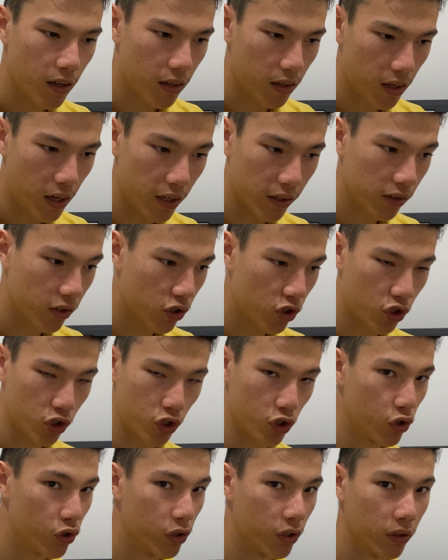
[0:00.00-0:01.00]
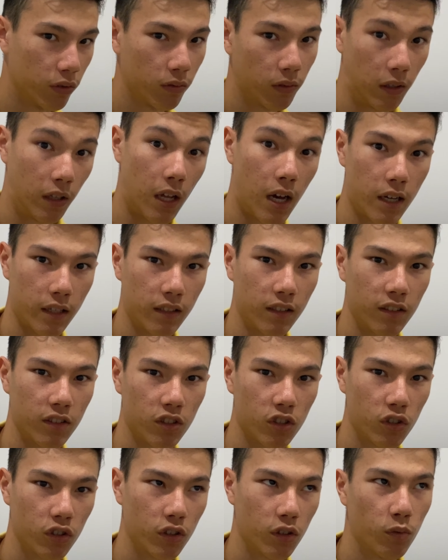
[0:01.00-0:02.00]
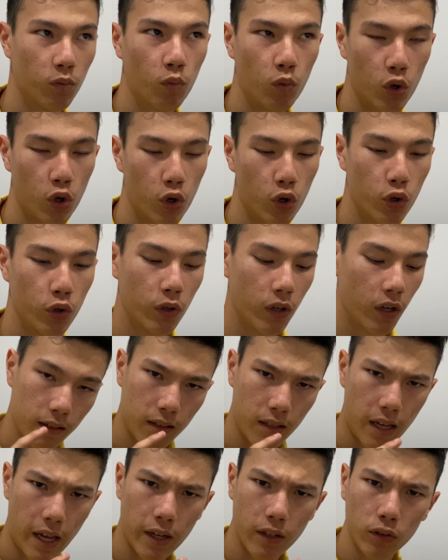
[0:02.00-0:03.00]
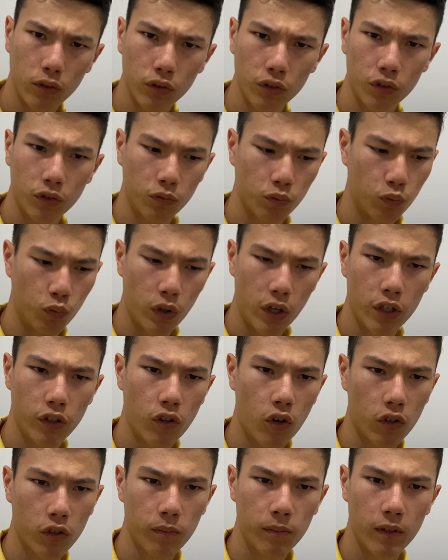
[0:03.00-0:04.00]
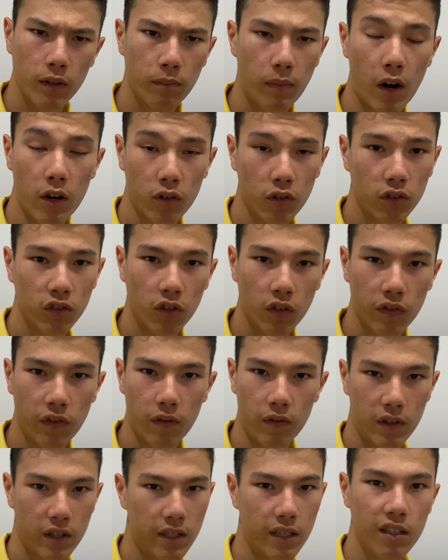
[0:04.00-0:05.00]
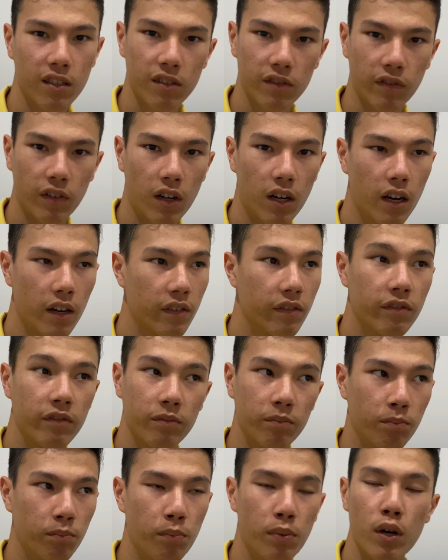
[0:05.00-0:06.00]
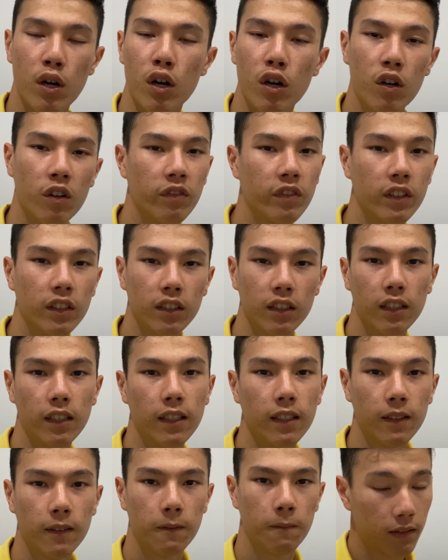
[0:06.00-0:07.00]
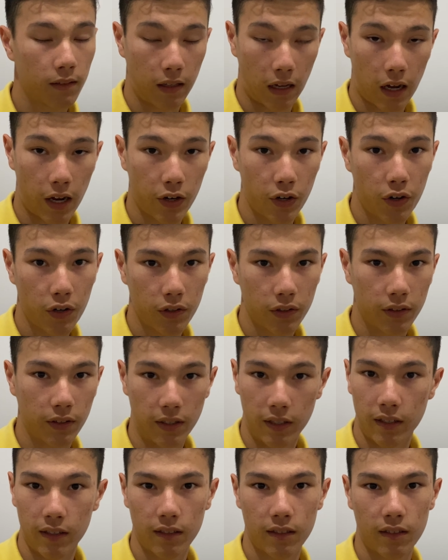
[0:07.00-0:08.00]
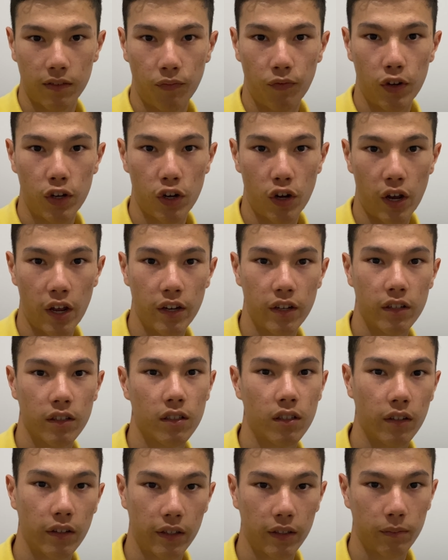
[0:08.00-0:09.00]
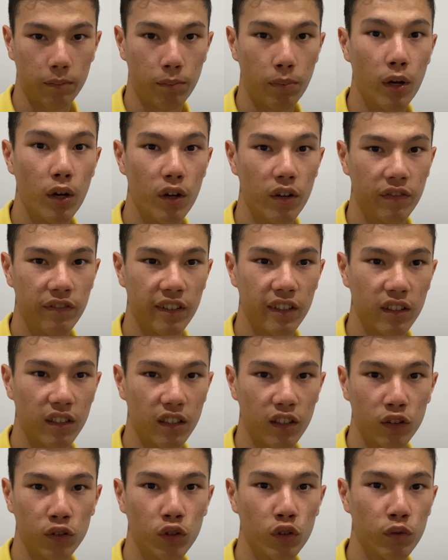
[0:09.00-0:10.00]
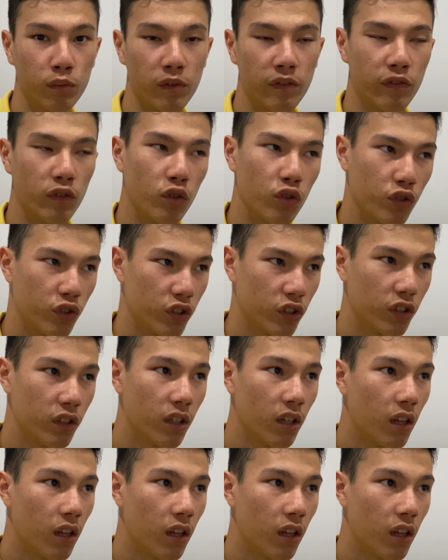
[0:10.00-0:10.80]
as a student, last year student, woohoo, handles Word document, Microsoft 365 perfectly. I know this video edits like perfect in LumaFusion.